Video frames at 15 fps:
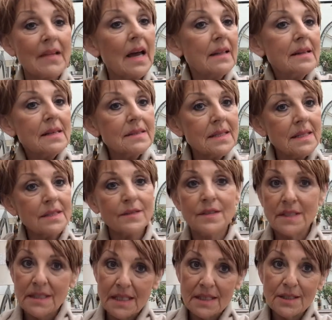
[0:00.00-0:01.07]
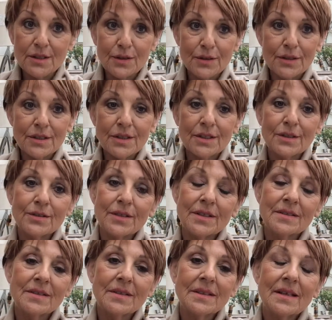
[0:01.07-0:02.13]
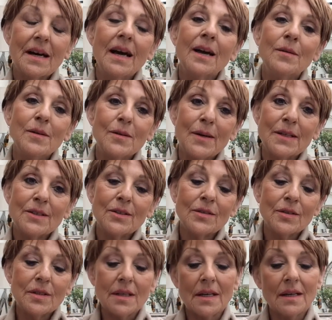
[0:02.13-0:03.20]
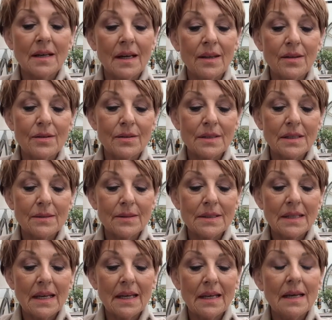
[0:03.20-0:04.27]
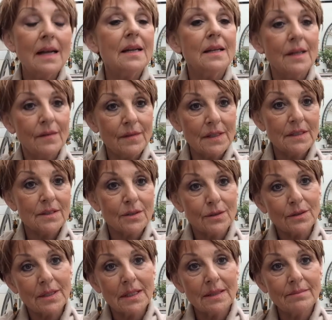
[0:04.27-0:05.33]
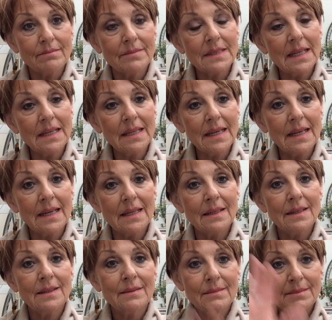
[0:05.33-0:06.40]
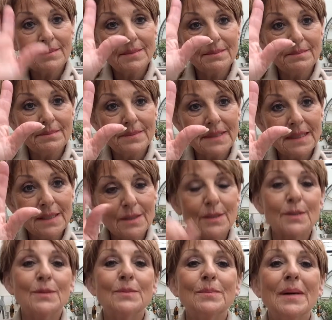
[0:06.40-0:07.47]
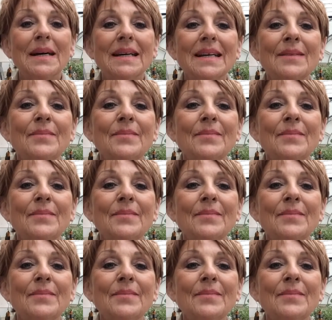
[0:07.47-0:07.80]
And that's the end of today's story, children. I hope you enjoyed that. I thought it was a lovely story. Take care. See you soon. Bye.